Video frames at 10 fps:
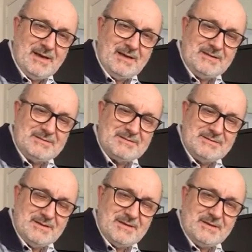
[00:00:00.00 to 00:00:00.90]
and
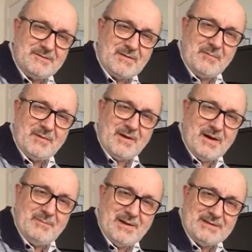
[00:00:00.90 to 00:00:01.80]
grab the
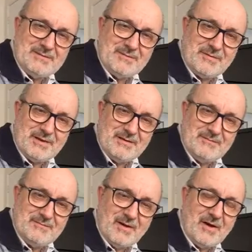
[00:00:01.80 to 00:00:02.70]
iPad or the
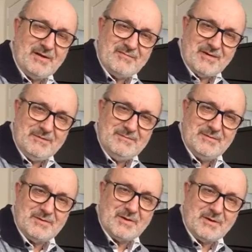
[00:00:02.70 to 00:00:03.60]
iPhone
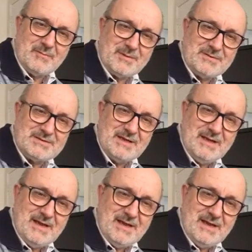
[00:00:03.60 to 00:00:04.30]
or your computer